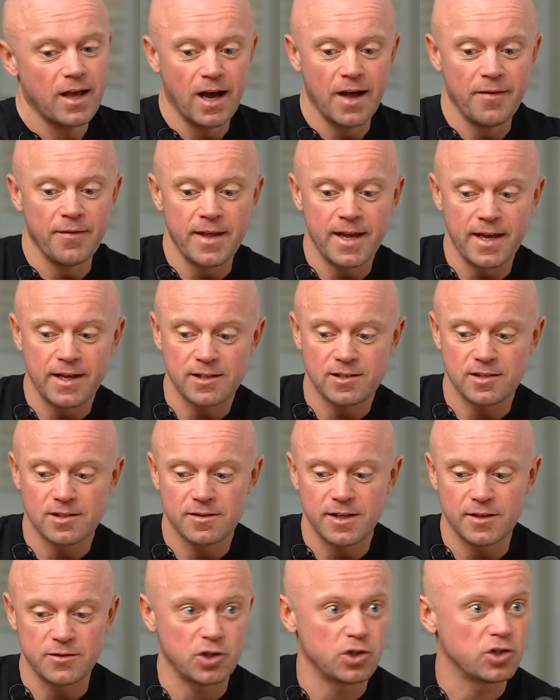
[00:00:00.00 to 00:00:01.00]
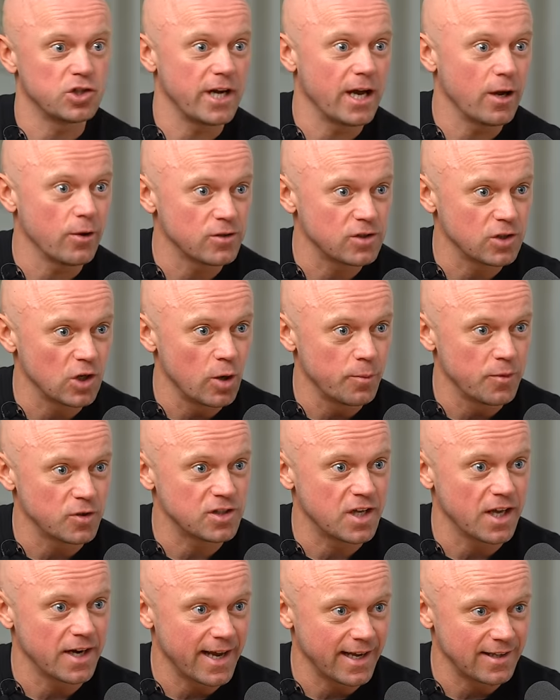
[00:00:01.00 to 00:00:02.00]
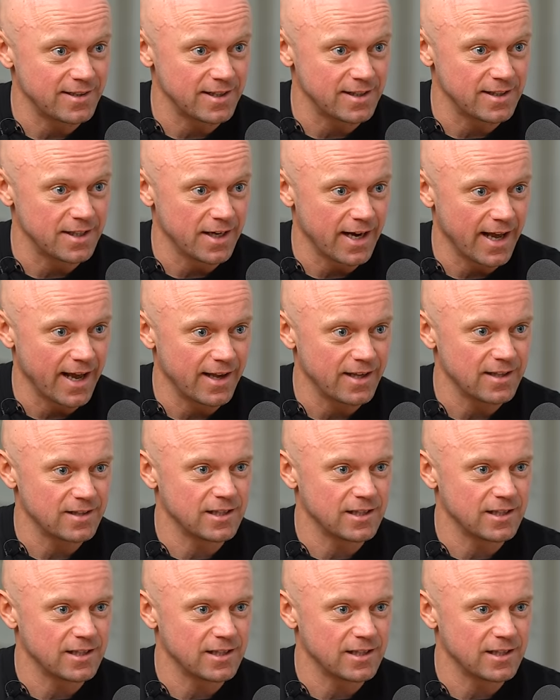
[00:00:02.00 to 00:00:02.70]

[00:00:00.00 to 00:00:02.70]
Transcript: And there's a jail term that's connected to that.